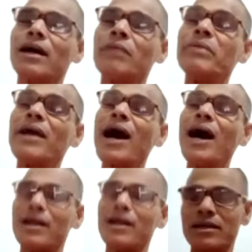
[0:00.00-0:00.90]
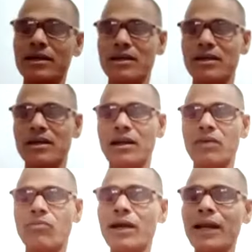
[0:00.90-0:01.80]
Bihar,
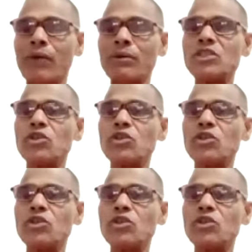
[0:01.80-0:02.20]
while I was